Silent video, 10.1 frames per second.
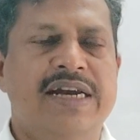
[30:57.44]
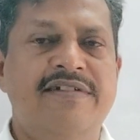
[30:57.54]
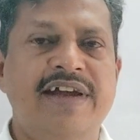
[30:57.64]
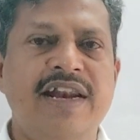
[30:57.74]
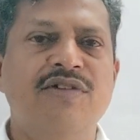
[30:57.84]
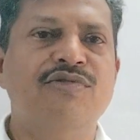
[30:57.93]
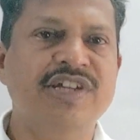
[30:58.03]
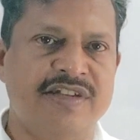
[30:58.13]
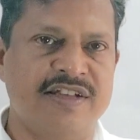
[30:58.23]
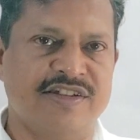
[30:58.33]
train
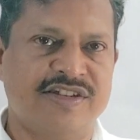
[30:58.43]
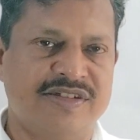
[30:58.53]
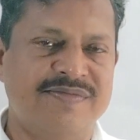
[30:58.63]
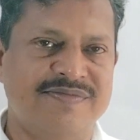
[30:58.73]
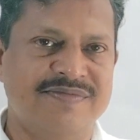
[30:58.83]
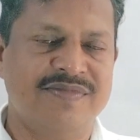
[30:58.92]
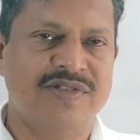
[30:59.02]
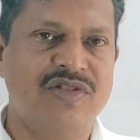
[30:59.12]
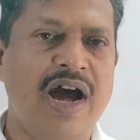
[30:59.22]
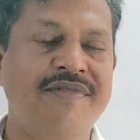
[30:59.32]
whistles.
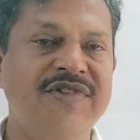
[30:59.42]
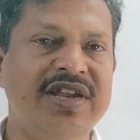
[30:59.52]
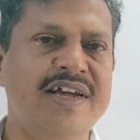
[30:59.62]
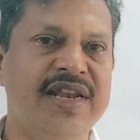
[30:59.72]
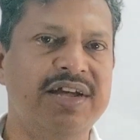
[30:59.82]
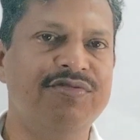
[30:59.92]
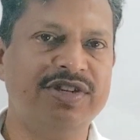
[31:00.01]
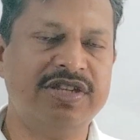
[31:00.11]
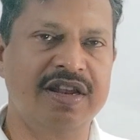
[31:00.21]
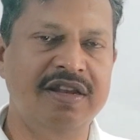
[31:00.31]
Now, after hearing
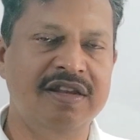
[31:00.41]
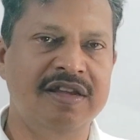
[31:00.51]
whistle,